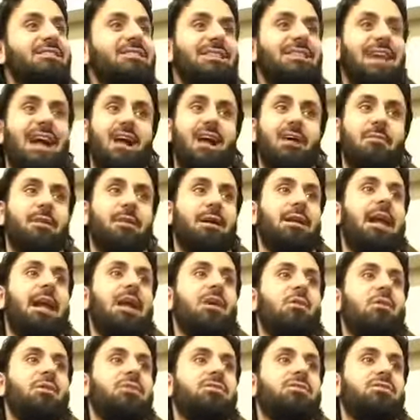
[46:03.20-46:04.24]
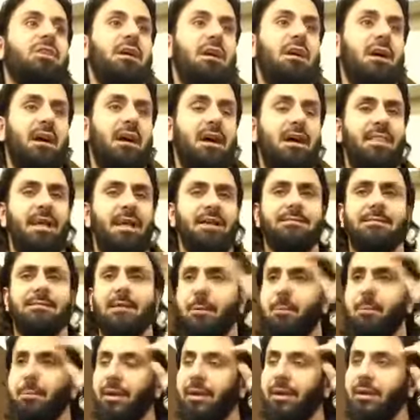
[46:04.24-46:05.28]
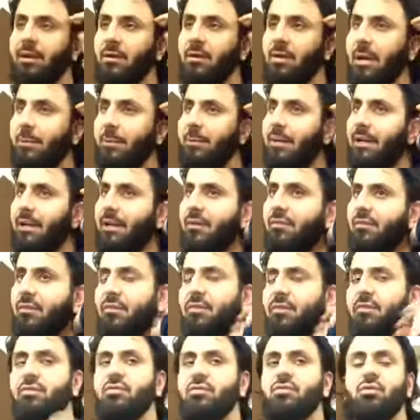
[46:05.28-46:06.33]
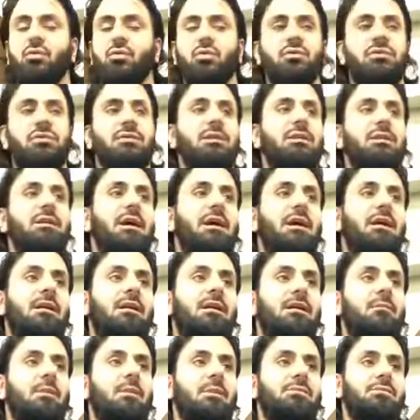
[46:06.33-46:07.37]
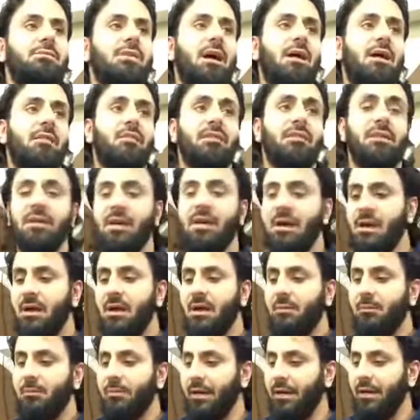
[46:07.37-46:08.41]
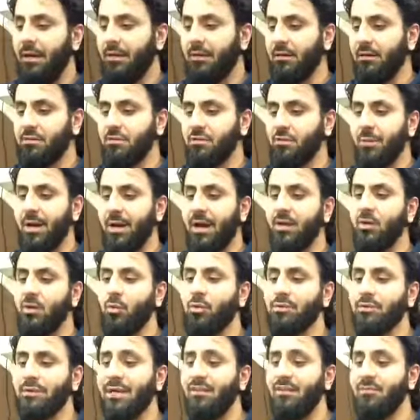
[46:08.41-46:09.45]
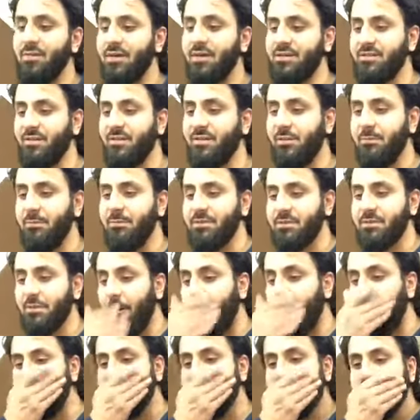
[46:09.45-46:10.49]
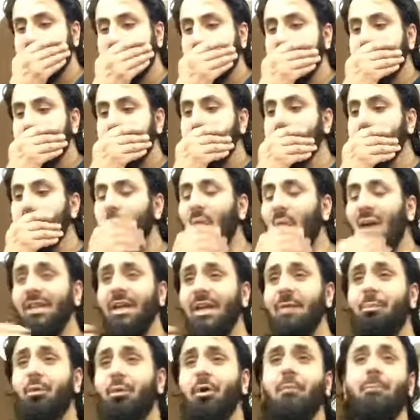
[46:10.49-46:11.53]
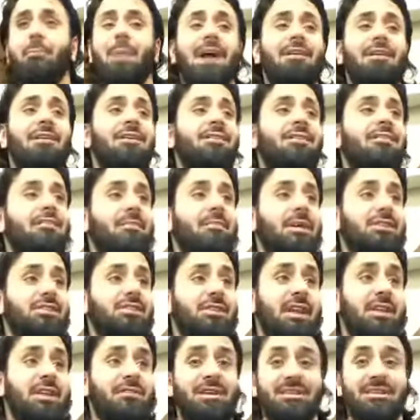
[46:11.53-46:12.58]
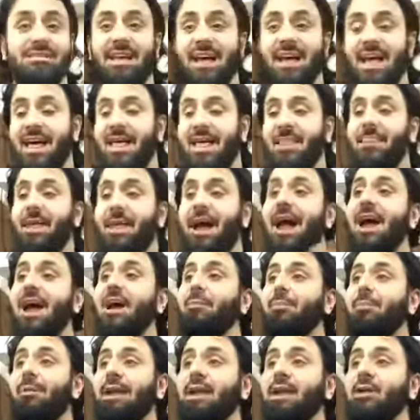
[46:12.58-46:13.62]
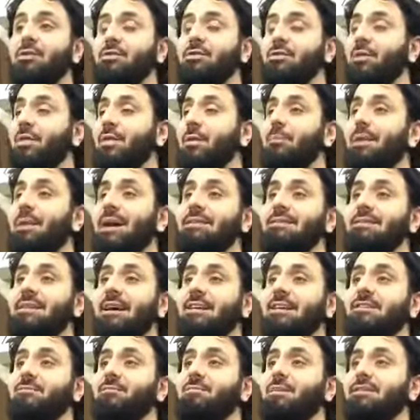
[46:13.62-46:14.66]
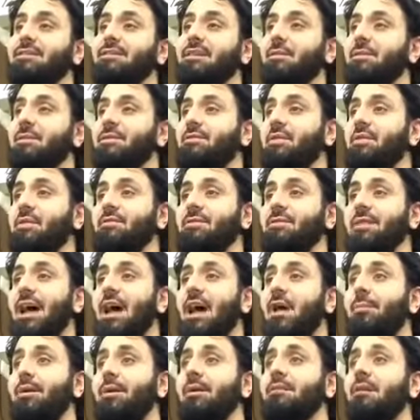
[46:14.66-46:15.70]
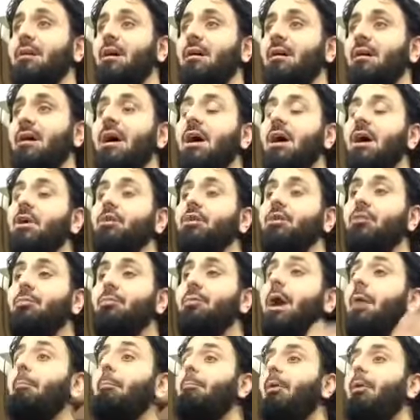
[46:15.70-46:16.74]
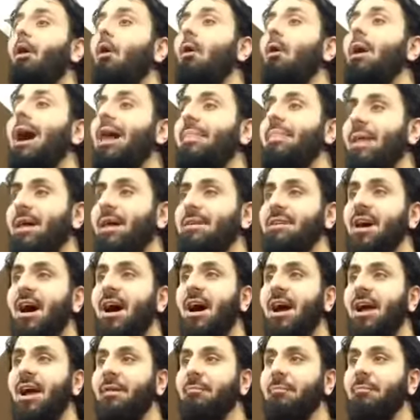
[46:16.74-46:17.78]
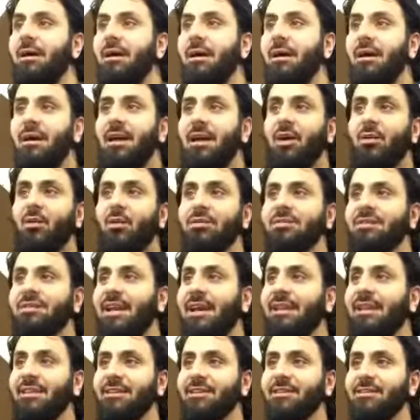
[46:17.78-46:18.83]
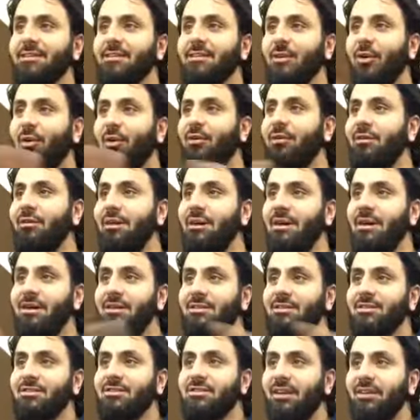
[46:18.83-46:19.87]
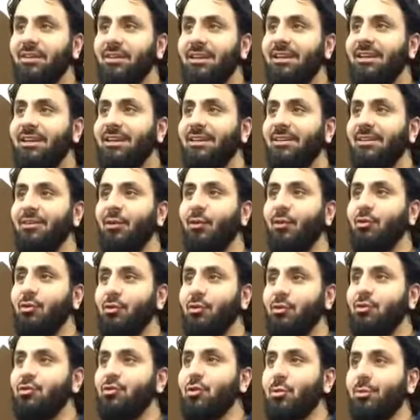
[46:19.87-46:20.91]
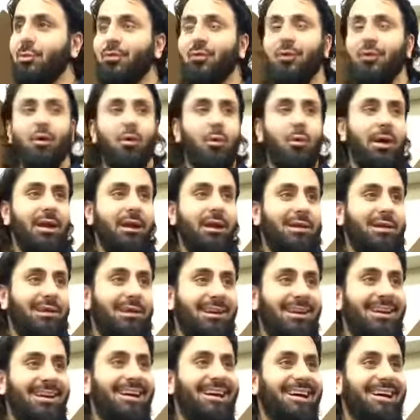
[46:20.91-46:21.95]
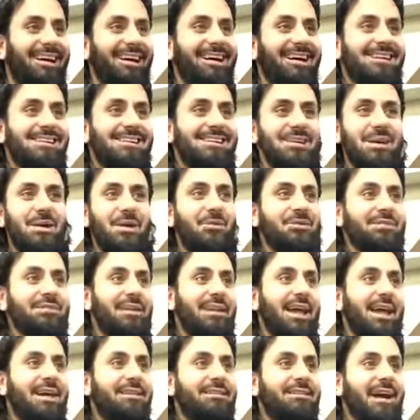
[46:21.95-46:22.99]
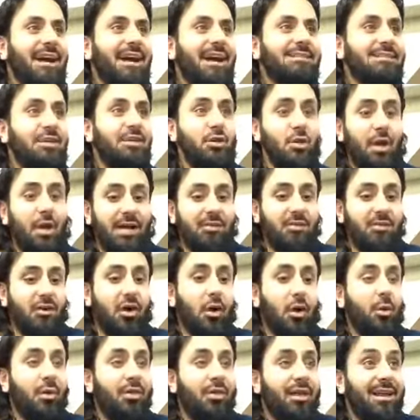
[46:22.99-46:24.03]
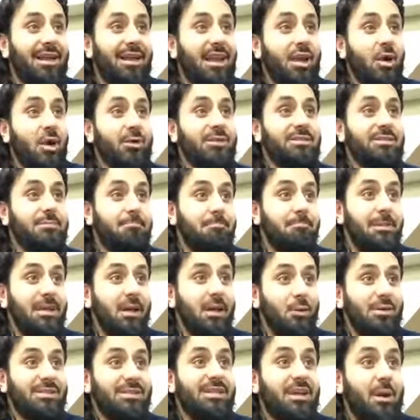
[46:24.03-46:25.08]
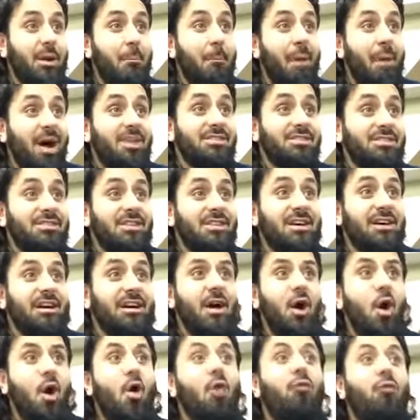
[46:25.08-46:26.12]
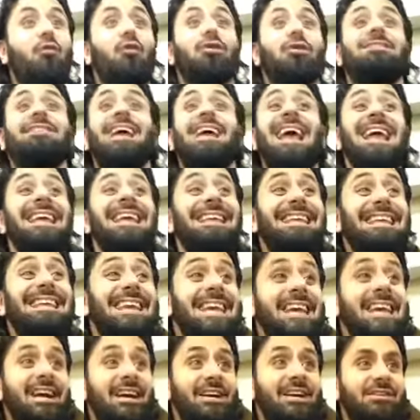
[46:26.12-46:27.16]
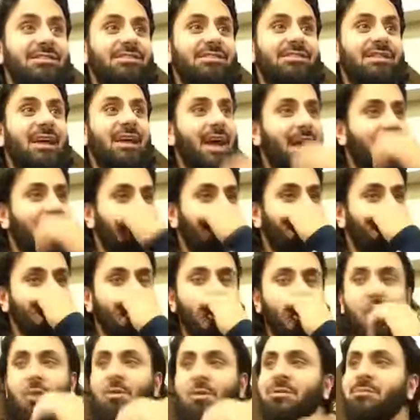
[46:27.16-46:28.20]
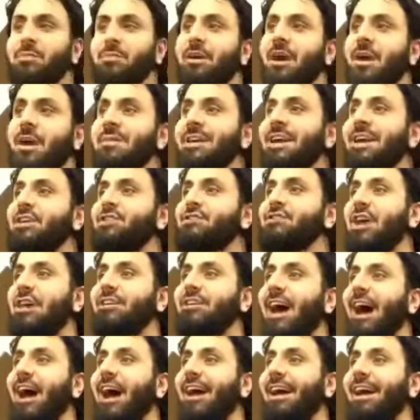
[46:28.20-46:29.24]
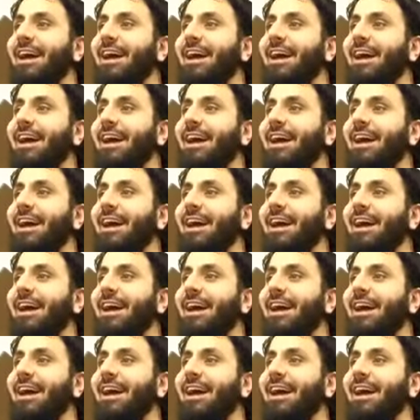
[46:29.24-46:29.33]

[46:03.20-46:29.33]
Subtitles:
in the Arabic language. And that's the opinion, I believe, of Suyuti and Imam Sha'afi. May Allah subhanahu wa ta'ala have mercy on them. So, the important background information here is, the Arab linguists were the best at expressing themselves in the Arabic tongue. To be a poet at that time, it wasn't like this, you know, study on YouTube for a week. It wasn't like that. It's like you had to go with a linguistic master for 10 years. It was like almost becoming a Jedi.